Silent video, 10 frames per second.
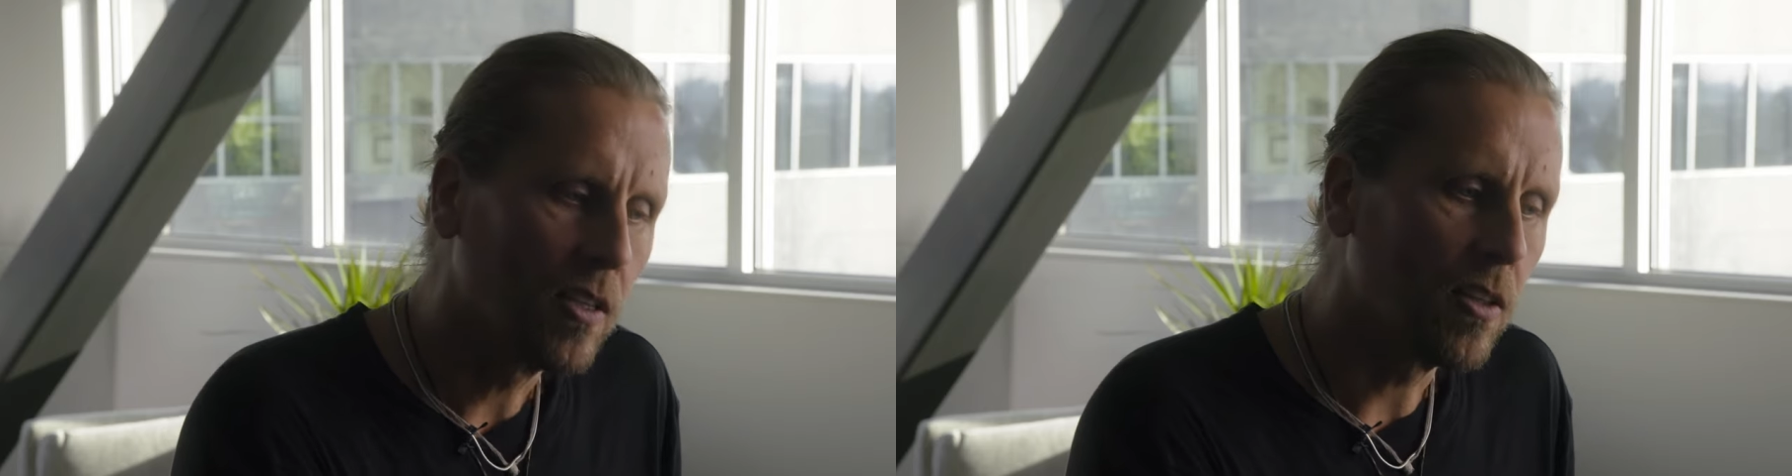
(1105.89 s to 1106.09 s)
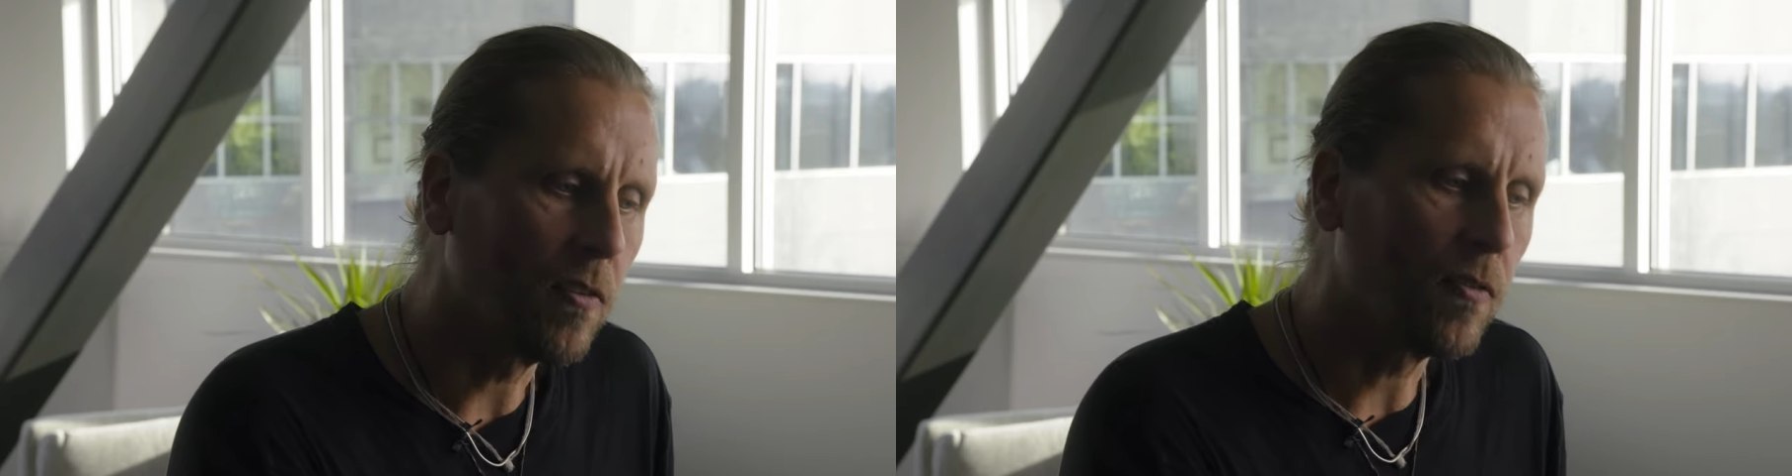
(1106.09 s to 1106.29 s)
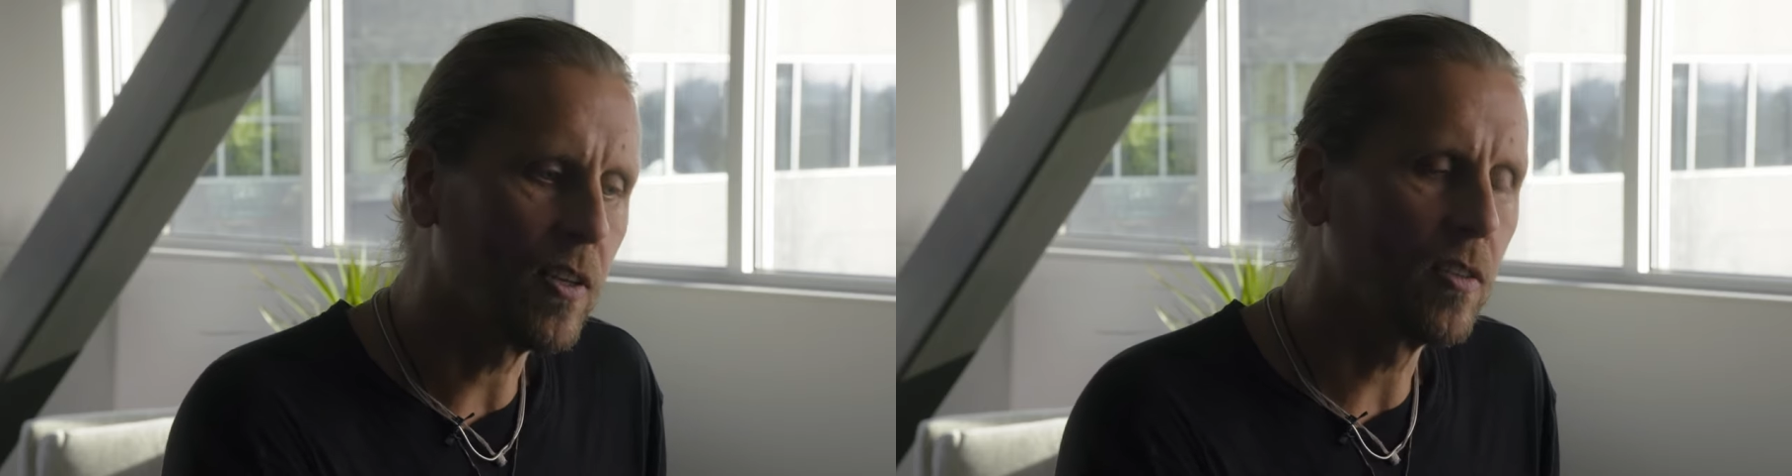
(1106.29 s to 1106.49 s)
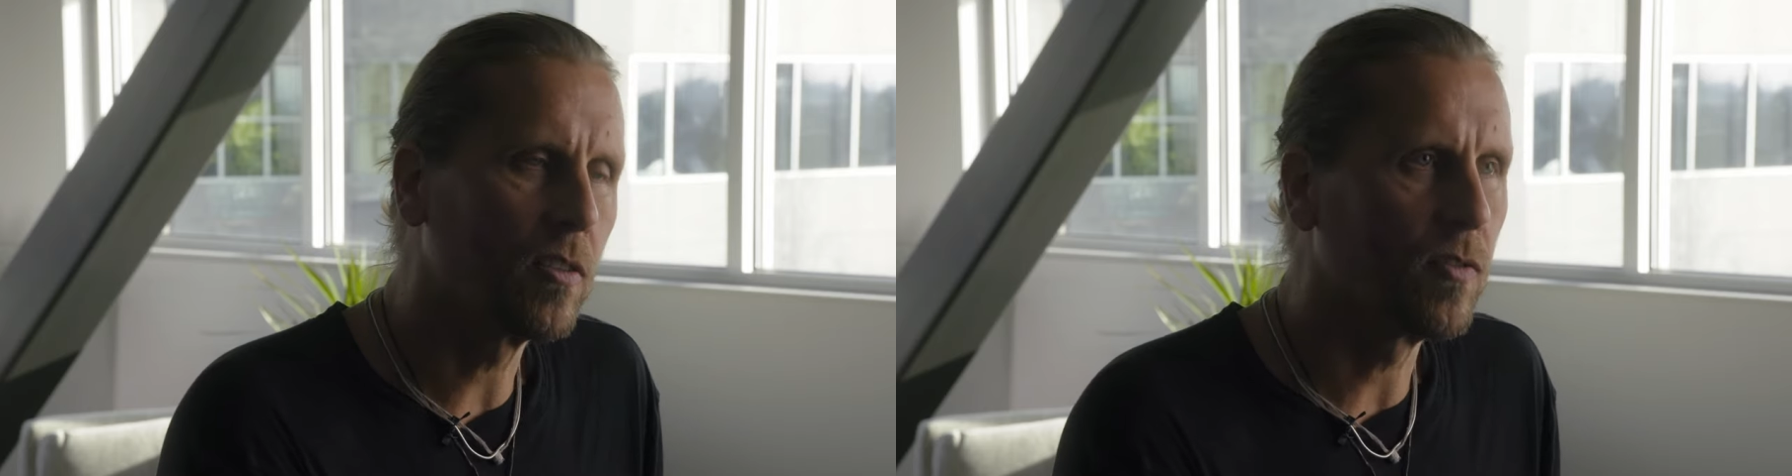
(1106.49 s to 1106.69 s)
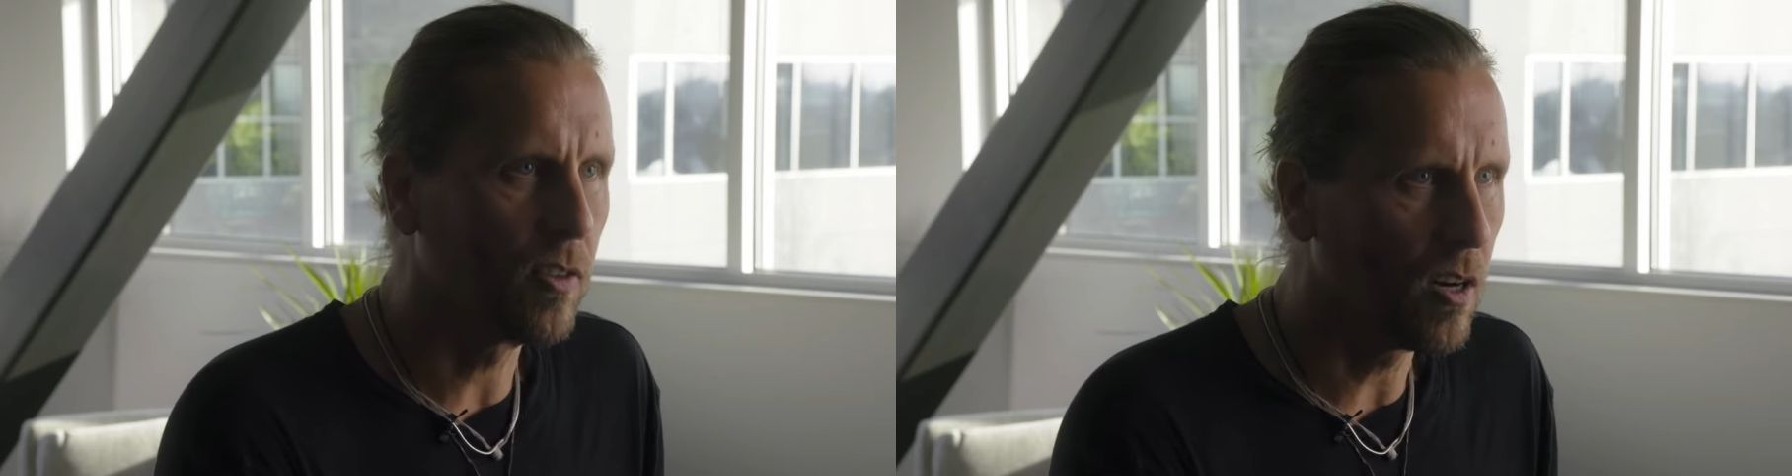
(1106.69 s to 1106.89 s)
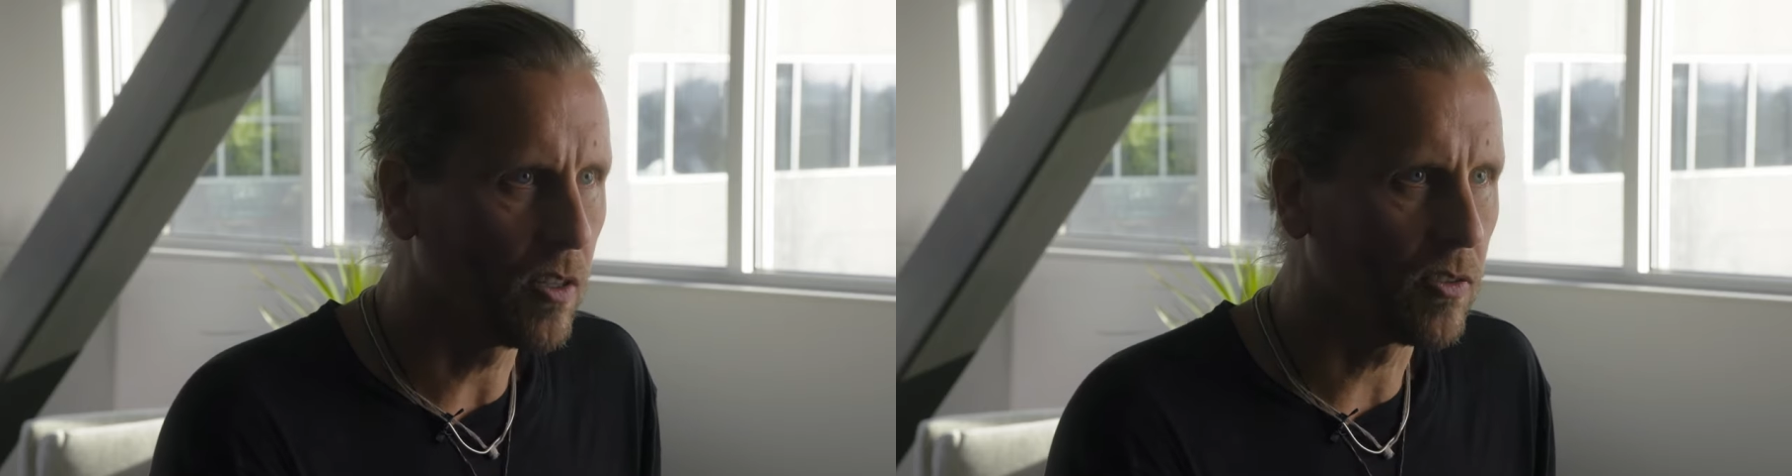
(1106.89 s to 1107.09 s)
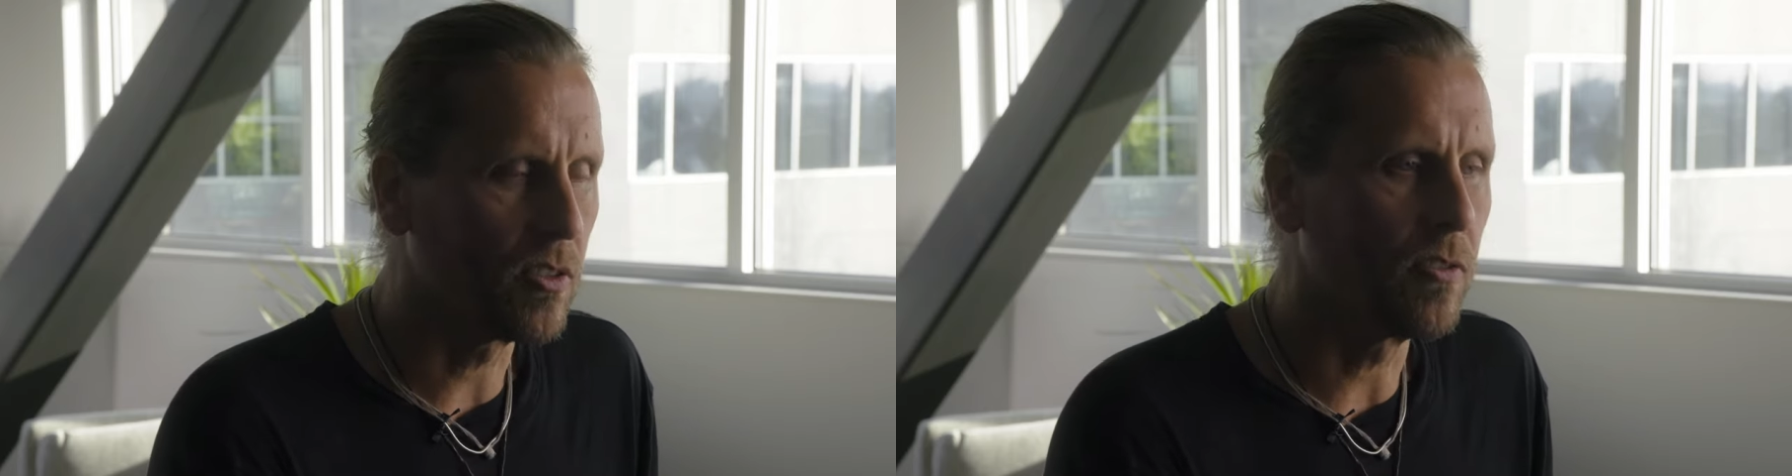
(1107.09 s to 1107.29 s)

the fear of loss,